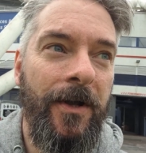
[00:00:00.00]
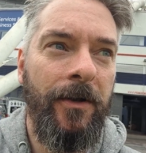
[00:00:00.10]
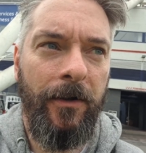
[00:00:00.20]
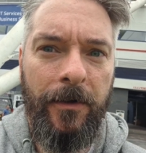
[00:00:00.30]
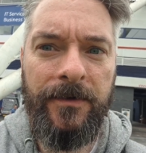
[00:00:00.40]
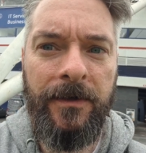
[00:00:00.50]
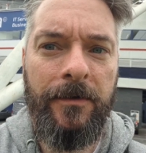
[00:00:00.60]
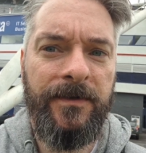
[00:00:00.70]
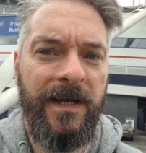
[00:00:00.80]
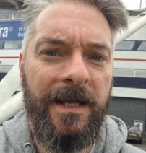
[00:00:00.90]
Not loads and
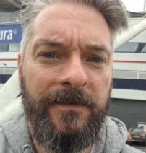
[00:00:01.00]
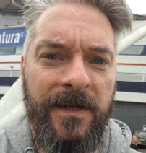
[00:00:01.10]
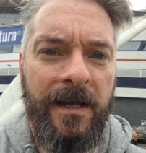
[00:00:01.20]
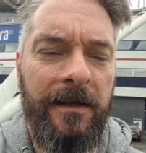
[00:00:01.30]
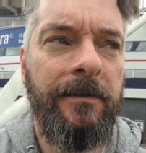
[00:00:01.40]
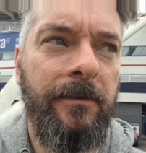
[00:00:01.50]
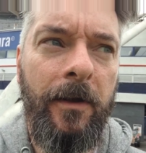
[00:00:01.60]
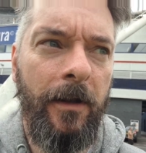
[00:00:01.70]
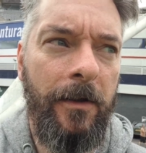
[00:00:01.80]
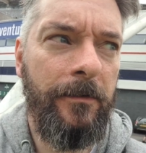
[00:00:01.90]
loads of games there,
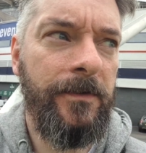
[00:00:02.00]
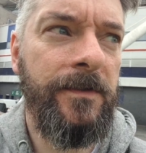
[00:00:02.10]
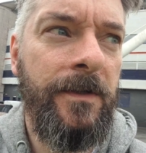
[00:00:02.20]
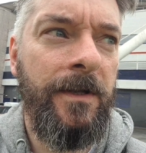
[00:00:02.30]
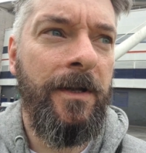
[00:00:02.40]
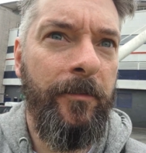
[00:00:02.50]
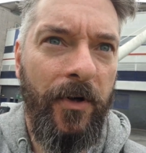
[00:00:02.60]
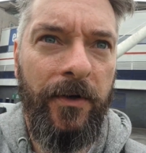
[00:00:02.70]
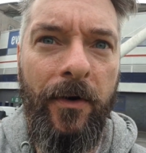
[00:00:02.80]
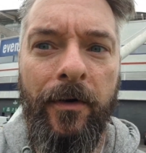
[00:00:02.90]
not loads,
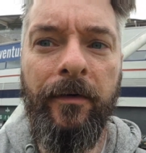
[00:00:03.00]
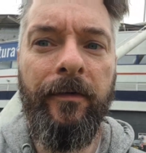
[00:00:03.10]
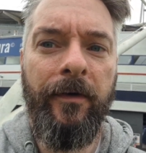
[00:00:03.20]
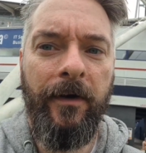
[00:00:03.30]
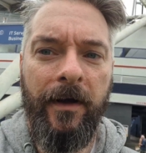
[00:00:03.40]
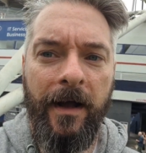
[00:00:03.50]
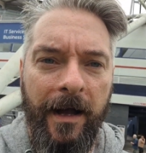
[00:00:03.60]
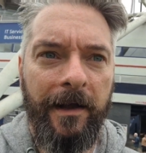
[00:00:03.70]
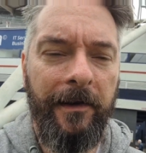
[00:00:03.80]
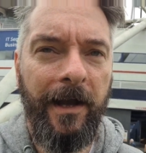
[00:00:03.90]
but enough.
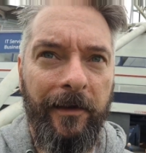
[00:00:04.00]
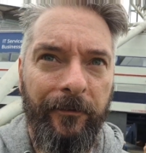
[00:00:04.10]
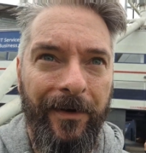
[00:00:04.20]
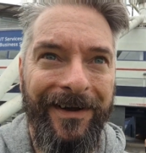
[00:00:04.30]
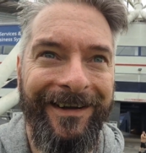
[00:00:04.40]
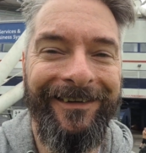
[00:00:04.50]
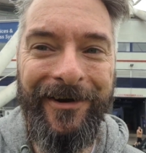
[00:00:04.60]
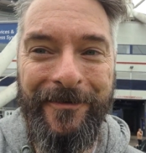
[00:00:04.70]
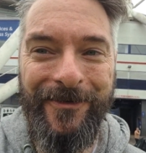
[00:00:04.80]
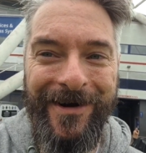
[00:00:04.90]
And I've
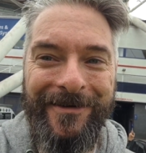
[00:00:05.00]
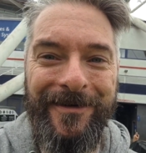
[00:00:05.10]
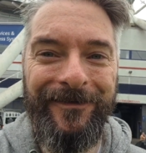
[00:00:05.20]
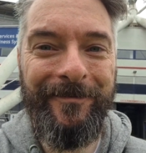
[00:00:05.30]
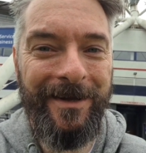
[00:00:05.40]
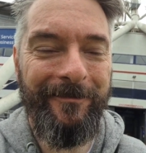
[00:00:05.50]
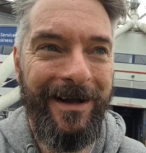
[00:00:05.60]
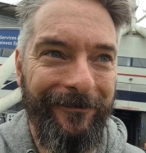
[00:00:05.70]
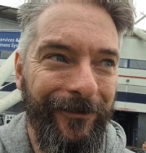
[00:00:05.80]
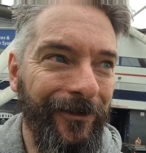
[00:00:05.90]
come away with a big
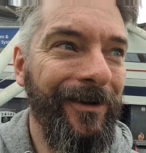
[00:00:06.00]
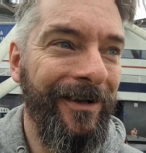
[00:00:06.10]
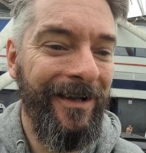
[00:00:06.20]
bag full.